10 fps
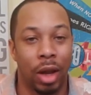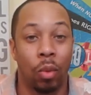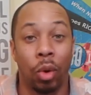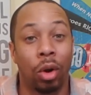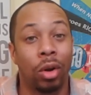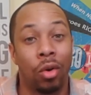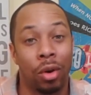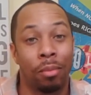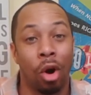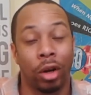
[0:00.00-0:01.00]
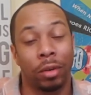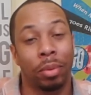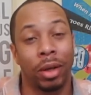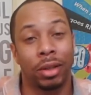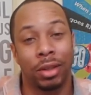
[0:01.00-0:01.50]
Now, we all know in the
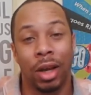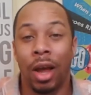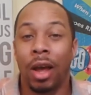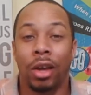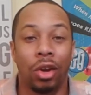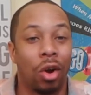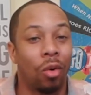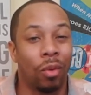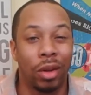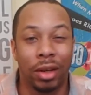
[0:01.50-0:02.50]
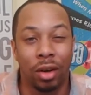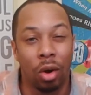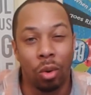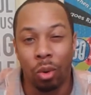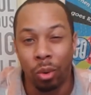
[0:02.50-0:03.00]
marketplace, you don't really
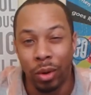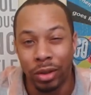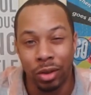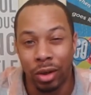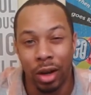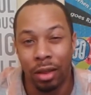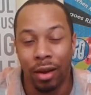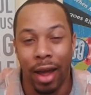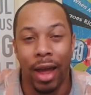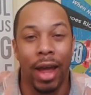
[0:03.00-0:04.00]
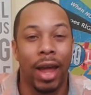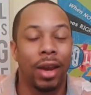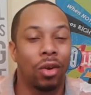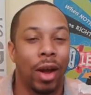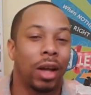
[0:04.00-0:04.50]
know who is on the other
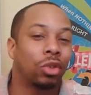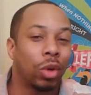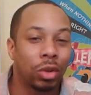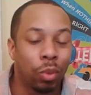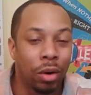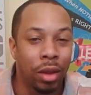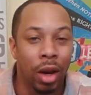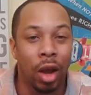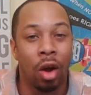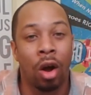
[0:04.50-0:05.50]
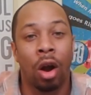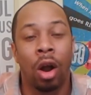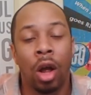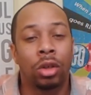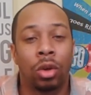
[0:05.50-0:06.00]
end or how trustworthy they are.